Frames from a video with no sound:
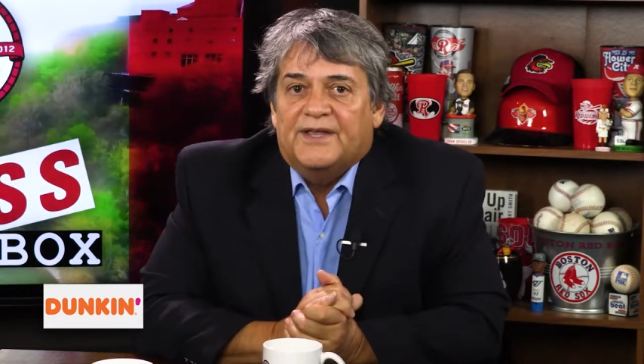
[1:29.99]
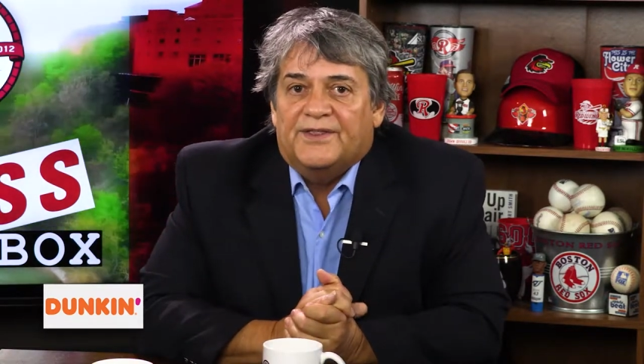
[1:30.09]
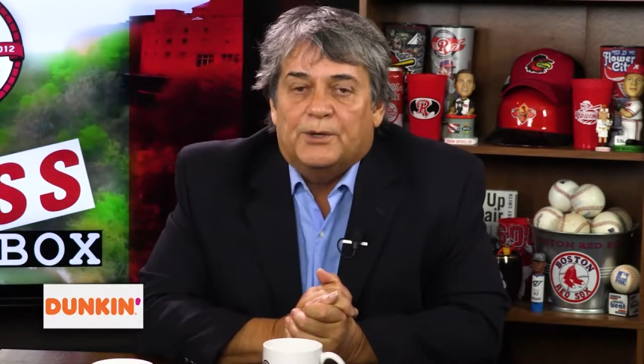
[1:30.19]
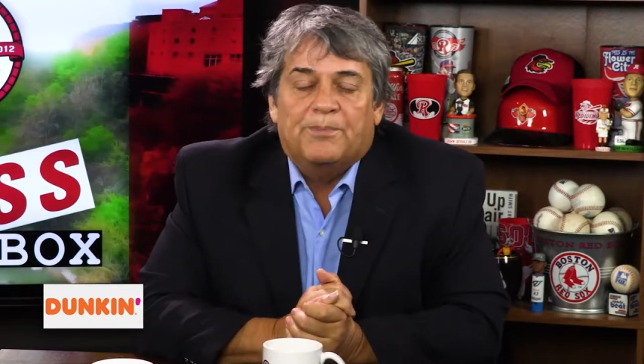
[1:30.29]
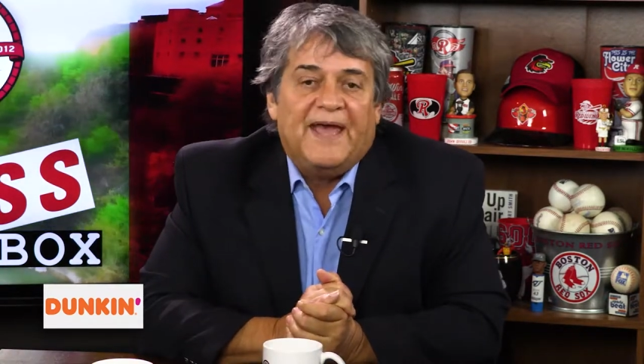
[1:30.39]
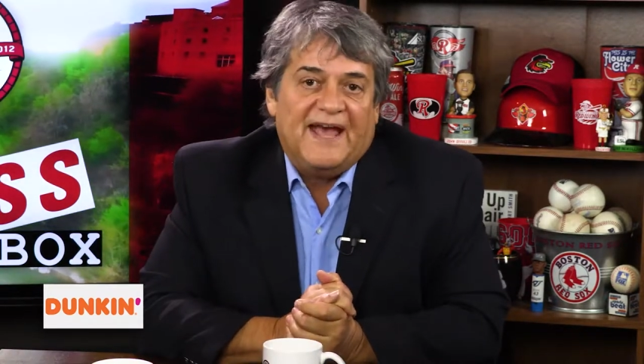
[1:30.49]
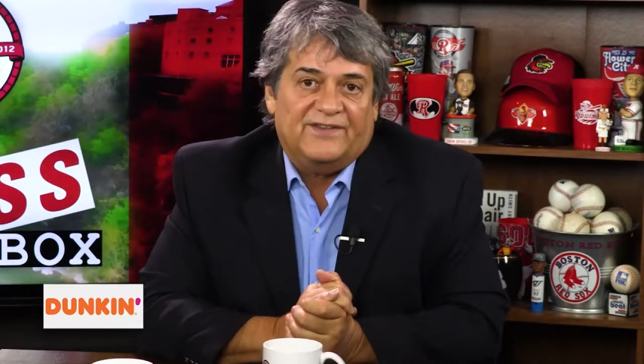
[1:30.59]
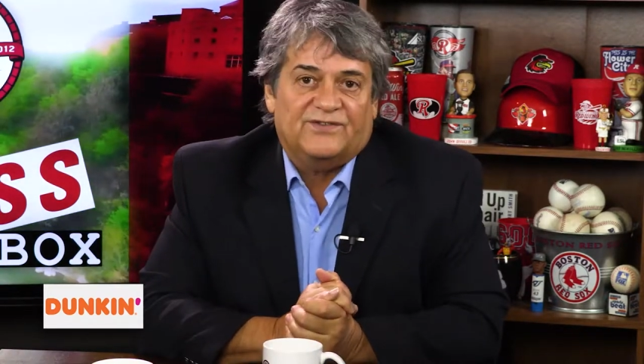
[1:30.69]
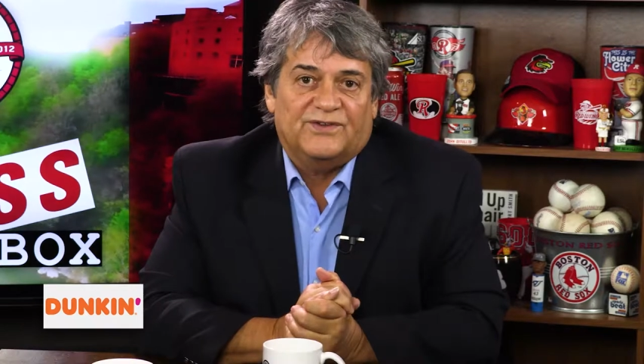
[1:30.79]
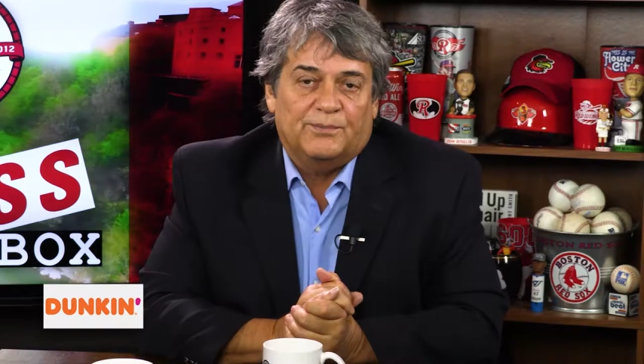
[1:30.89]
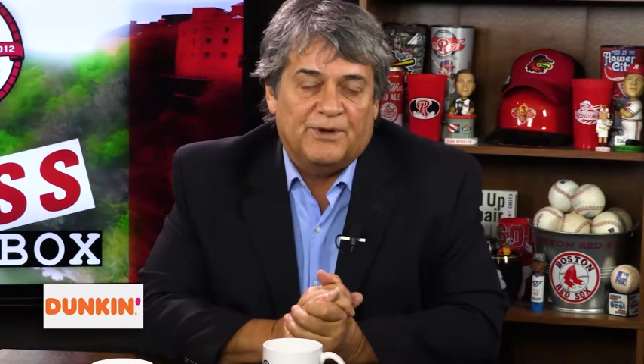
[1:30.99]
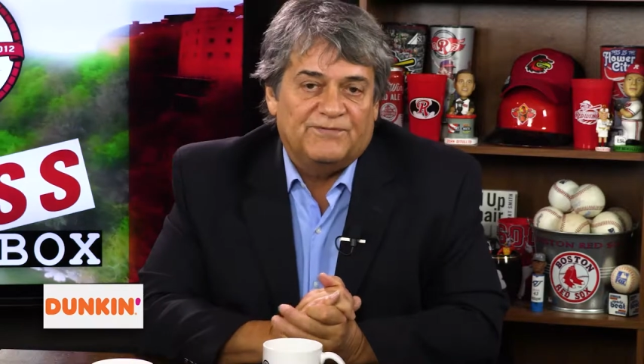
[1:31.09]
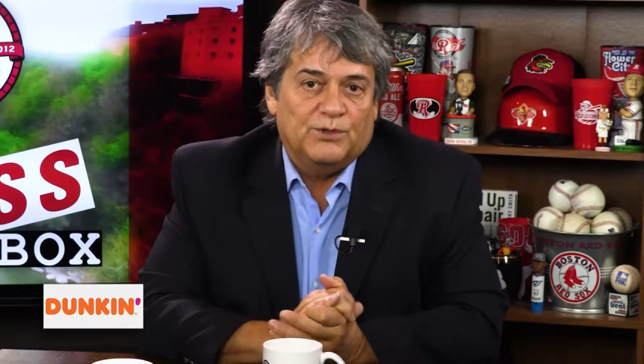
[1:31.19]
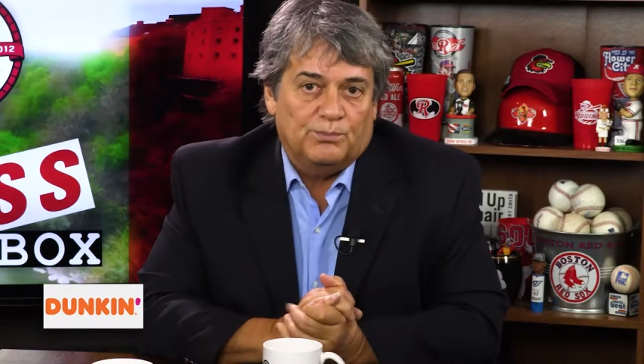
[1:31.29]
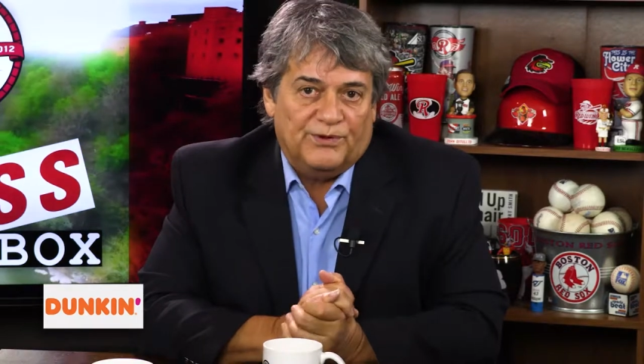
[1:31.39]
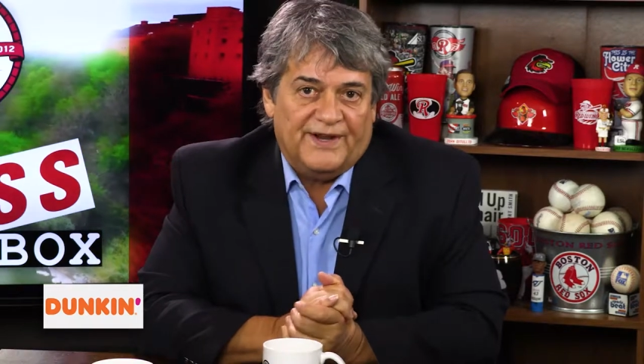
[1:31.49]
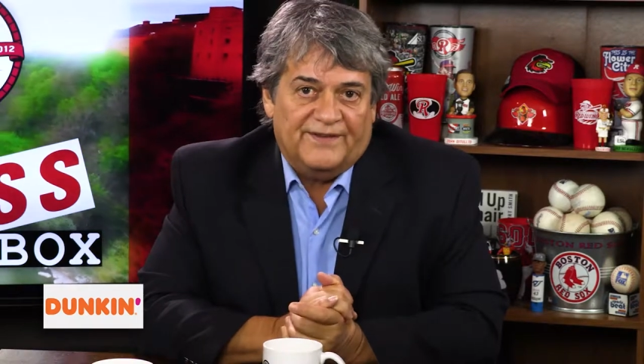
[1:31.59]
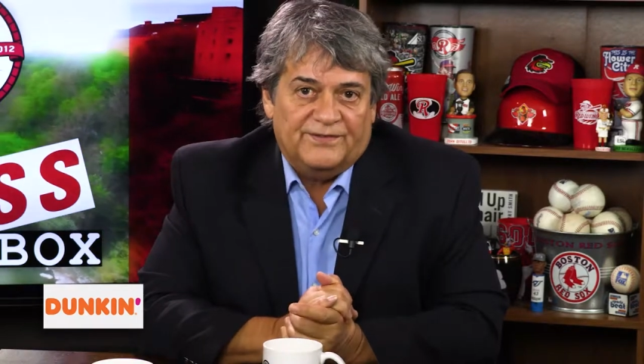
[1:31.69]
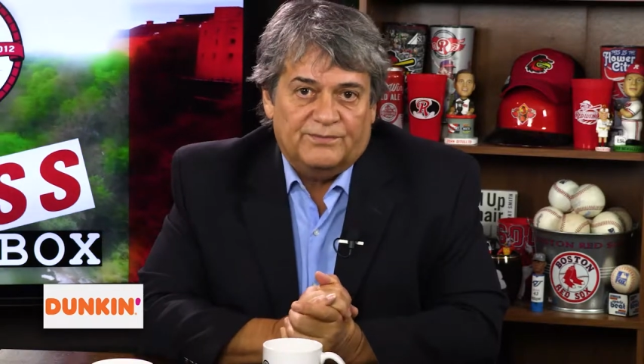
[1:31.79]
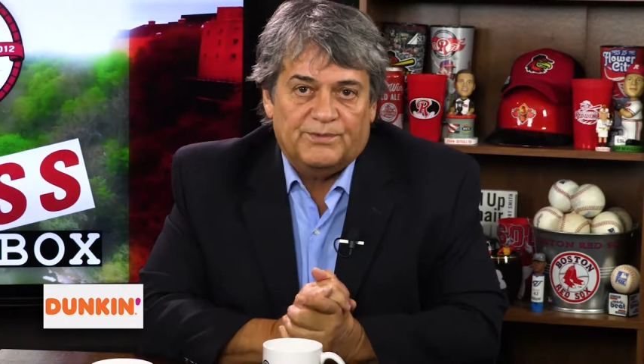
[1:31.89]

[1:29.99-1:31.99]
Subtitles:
their past in the Buffalo Braves.